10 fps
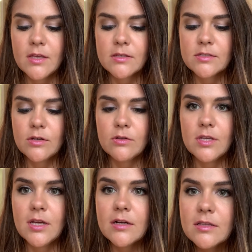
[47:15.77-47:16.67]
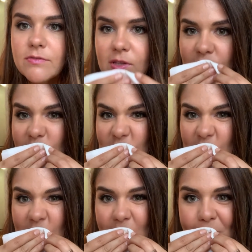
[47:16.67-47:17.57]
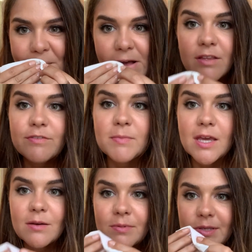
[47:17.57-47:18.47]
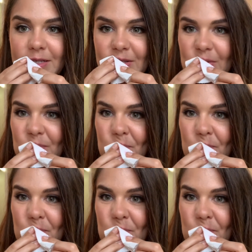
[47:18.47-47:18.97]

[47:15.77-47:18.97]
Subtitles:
So the Young Living lipstick, all of the makeup is